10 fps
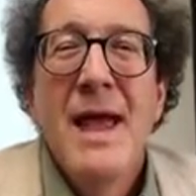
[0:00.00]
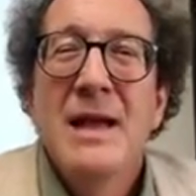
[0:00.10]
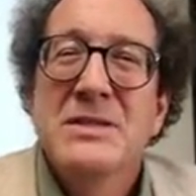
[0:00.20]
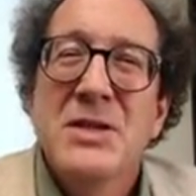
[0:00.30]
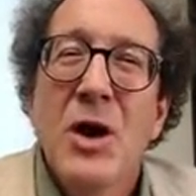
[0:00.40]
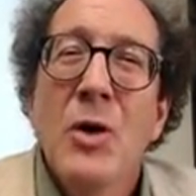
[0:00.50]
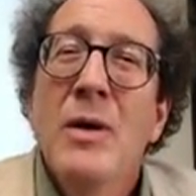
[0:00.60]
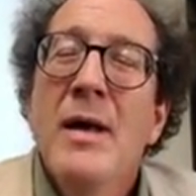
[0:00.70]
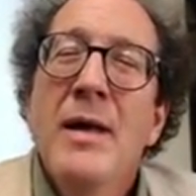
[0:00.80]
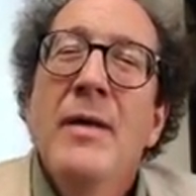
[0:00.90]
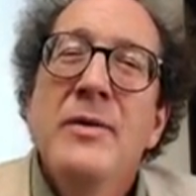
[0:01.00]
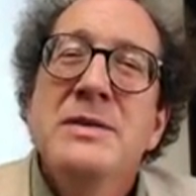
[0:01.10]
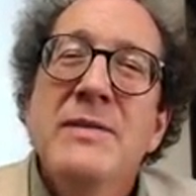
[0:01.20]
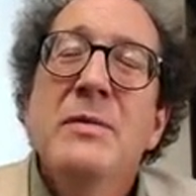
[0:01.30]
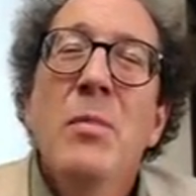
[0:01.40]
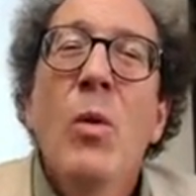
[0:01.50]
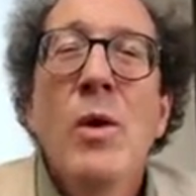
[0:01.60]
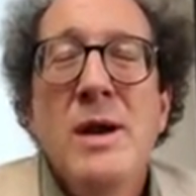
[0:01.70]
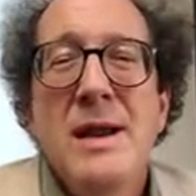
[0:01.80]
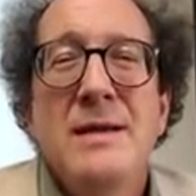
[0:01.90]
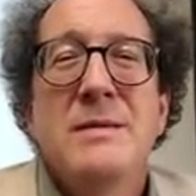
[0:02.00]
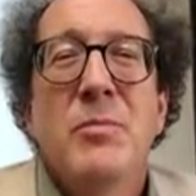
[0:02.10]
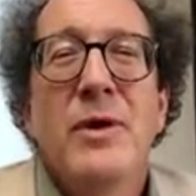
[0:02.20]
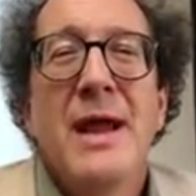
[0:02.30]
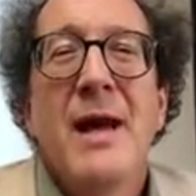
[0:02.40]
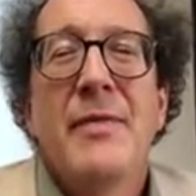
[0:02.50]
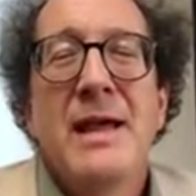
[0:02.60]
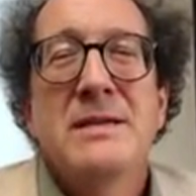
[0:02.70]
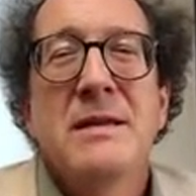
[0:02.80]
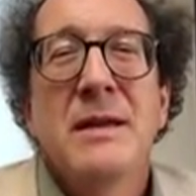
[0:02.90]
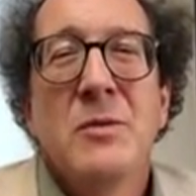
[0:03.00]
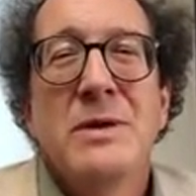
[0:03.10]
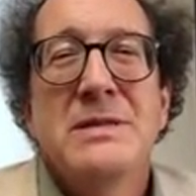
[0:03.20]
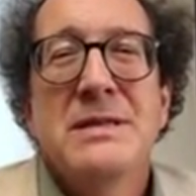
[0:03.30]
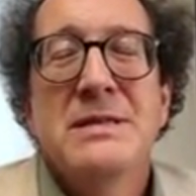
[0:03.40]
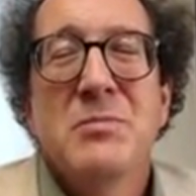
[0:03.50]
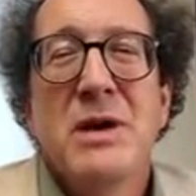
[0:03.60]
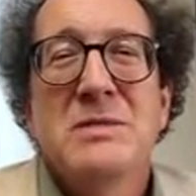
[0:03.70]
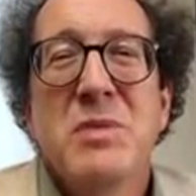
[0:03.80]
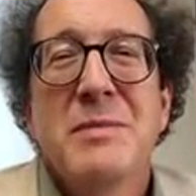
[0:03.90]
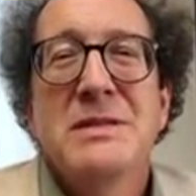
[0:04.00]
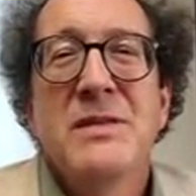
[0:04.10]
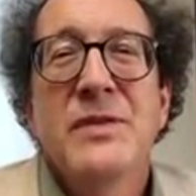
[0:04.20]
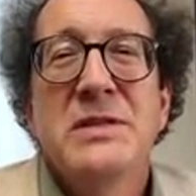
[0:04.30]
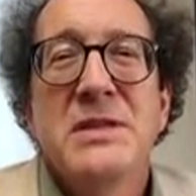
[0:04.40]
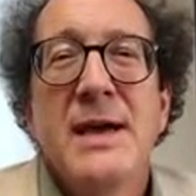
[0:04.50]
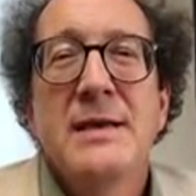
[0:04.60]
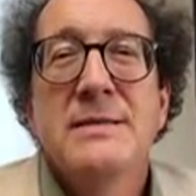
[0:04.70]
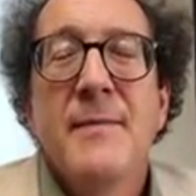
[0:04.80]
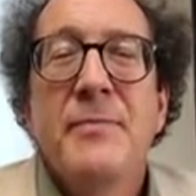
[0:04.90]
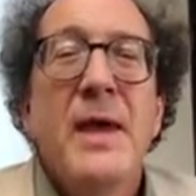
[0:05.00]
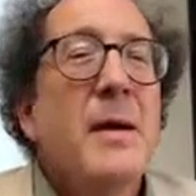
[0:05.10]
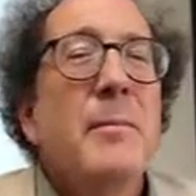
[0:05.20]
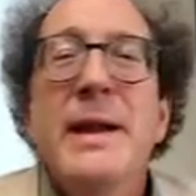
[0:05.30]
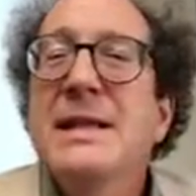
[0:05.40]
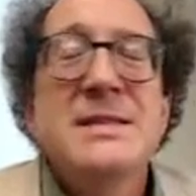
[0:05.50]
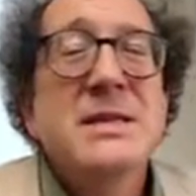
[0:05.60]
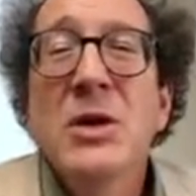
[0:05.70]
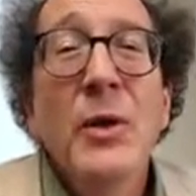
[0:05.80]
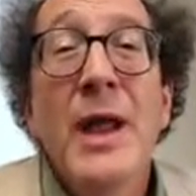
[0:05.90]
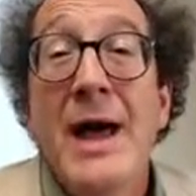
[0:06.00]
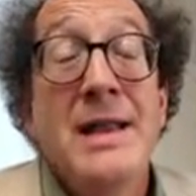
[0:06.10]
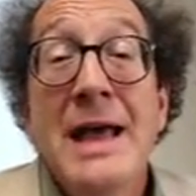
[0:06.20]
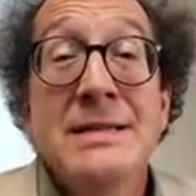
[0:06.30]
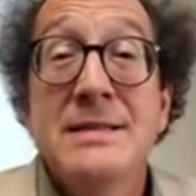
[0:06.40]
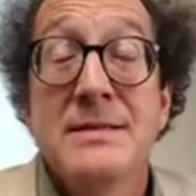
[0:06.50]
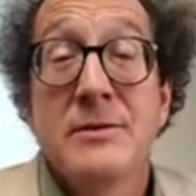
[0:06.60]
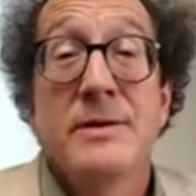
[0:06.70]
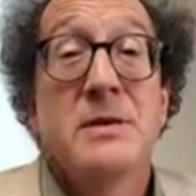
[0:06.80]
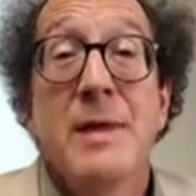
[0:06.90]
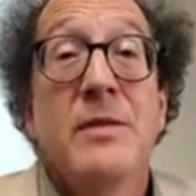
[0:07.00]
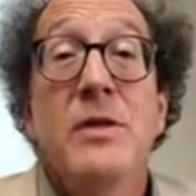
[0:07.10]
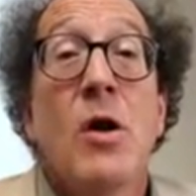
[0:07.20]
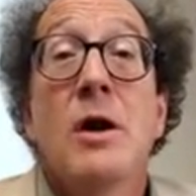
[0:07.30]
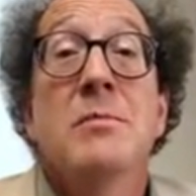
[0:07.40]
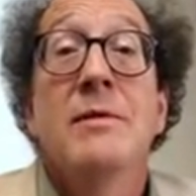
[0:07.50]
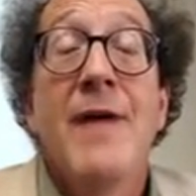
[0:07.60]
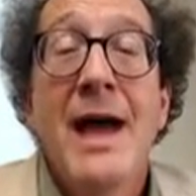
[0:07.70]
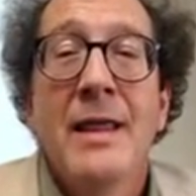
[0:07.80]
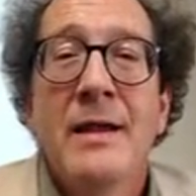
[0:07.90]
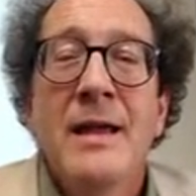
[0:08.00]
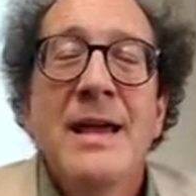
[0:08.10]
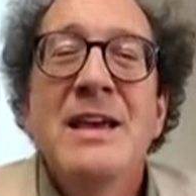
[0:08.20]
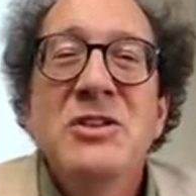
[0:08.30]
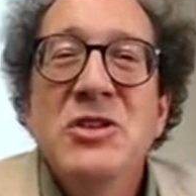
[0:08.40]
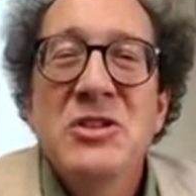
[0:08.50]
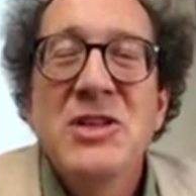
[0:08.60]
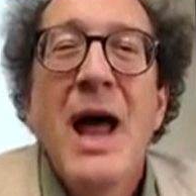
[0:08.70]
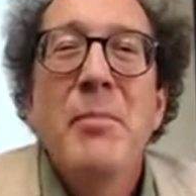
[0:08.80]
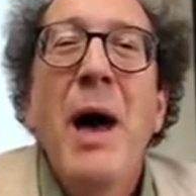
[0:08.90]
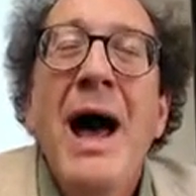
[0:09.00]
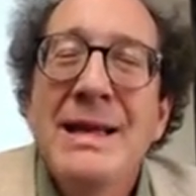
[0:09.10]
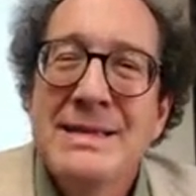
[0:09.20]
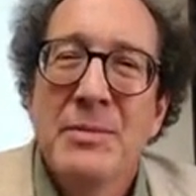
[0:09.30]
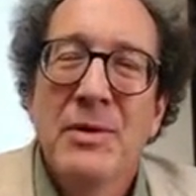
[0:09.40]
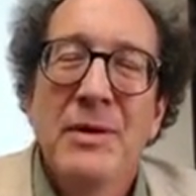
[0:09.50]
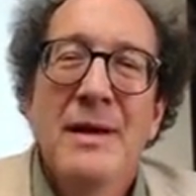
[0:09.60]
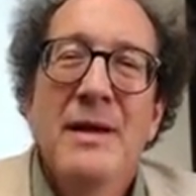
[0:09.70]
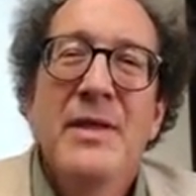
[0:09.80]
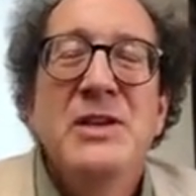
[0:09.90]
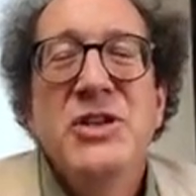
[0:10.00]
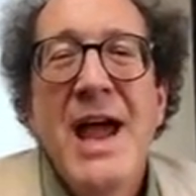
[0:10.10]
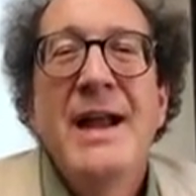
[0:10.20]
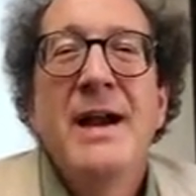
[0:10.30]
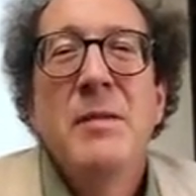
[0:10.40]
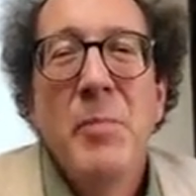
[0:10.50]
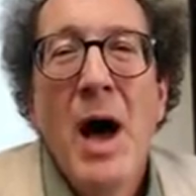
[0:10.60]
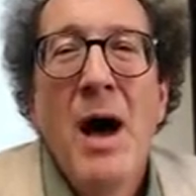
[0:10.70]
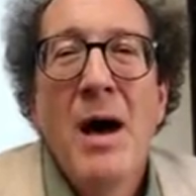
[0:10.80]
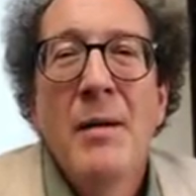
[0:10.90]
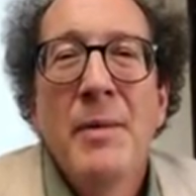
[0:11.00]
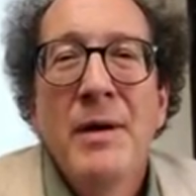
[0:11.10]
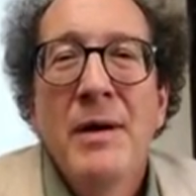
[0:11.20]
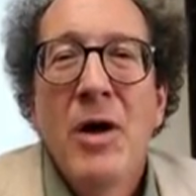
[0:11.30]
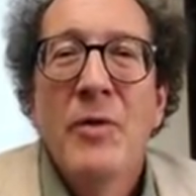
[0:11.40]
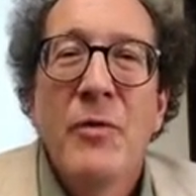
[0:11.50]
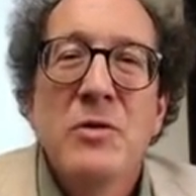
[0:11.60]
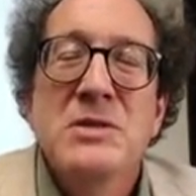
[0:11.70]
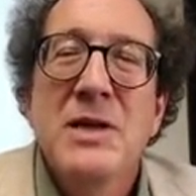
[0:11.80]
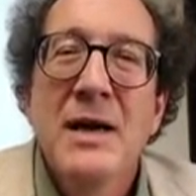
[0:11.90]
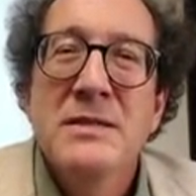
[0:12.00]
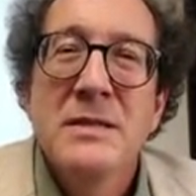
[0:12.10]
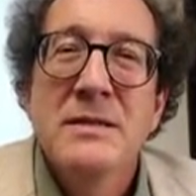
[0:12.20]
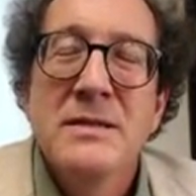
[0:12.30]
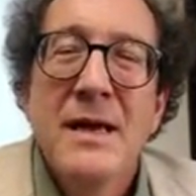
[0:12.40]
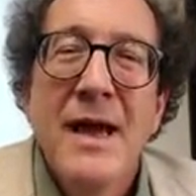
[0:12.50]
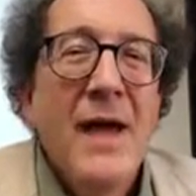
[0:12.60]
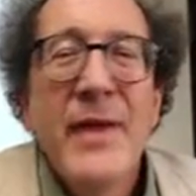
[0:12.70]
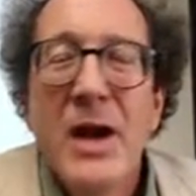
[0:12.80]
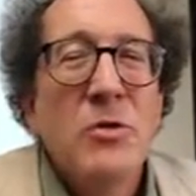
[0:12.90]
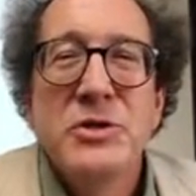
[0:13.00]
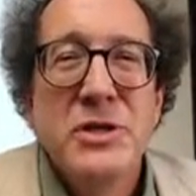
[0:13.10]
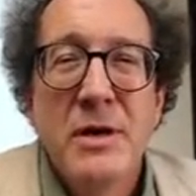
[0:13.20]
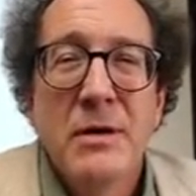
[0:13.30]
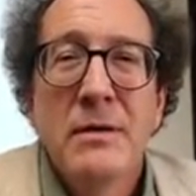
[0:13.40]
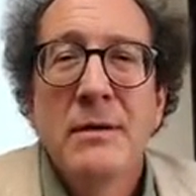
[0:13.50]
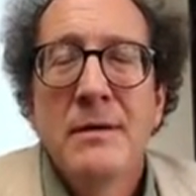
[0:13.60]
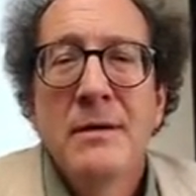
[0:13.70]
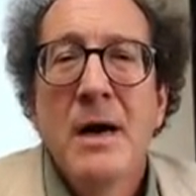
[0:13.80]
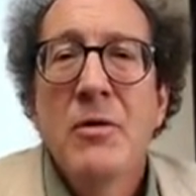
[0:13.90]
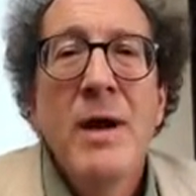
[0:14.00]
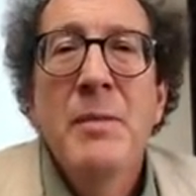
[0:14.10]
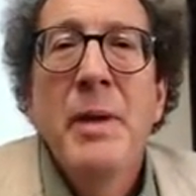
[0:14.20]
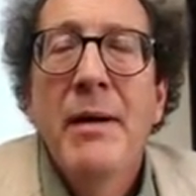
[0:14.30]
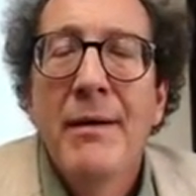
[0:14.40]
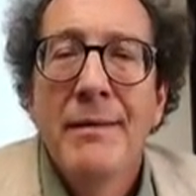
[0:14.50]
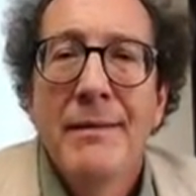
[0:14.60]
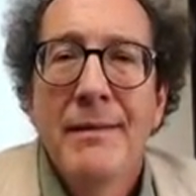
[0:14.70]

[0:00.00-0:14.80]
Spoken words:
And so there's even more need to bring out that linguistic suppressed premise in this case. But it's still not necessary to make the argument valid. It's just not possible that Janet and Bob are first cousins and they don't share a grandparent,